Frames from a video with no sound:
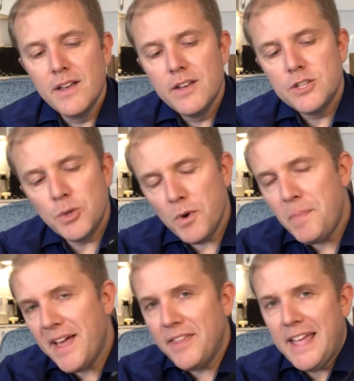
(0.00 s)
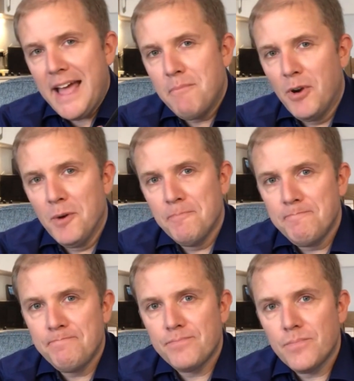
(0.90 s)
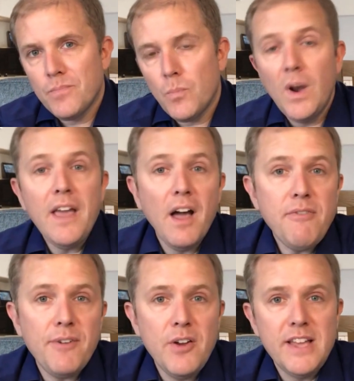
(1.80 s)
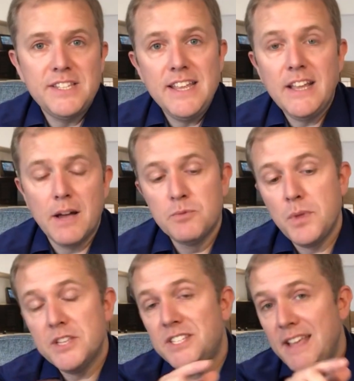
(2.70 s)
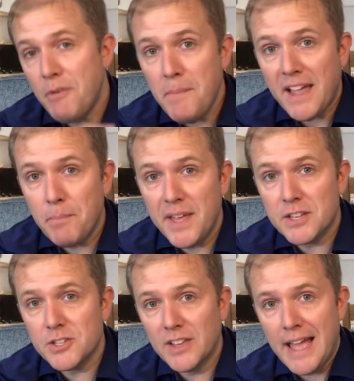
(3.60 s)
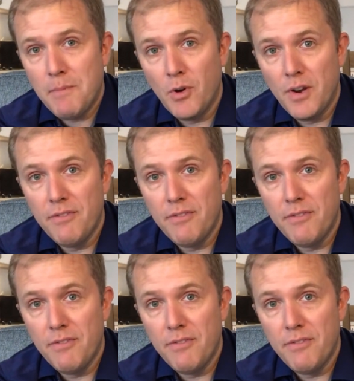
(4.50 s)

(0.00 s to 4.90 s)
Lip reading: So what about the camera? Well, the iPhone SE comes with a 7-megapixel camera on the